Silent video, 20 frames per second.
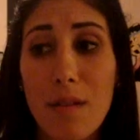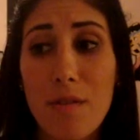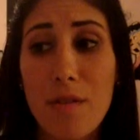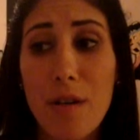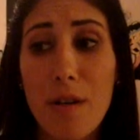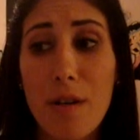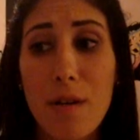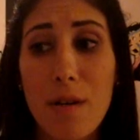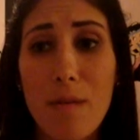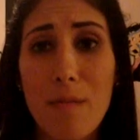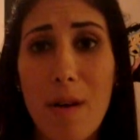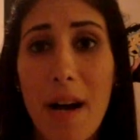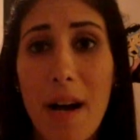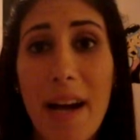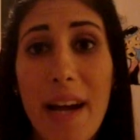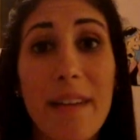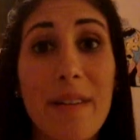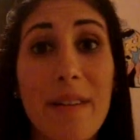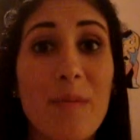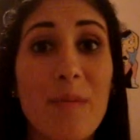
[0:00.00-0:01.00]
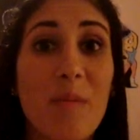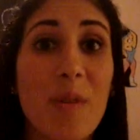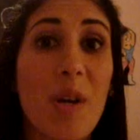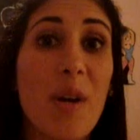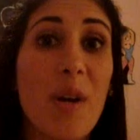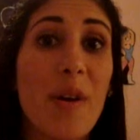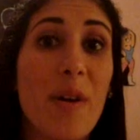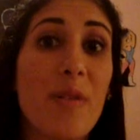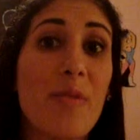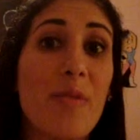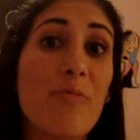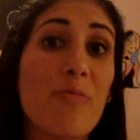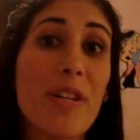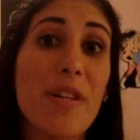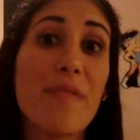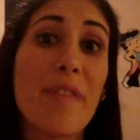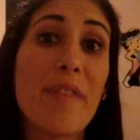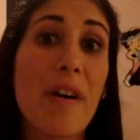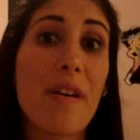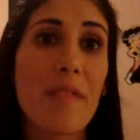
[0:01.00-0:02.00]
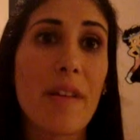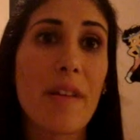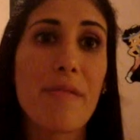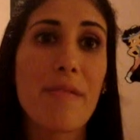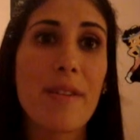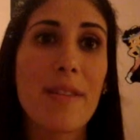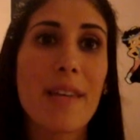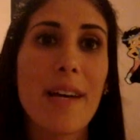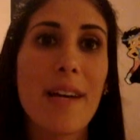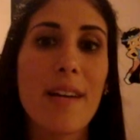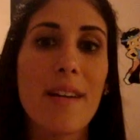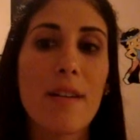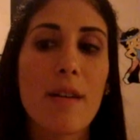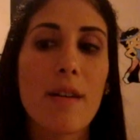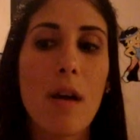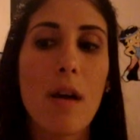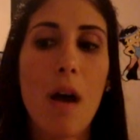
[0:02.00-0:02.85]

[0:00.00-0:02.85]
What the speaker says: So I fell in love with it.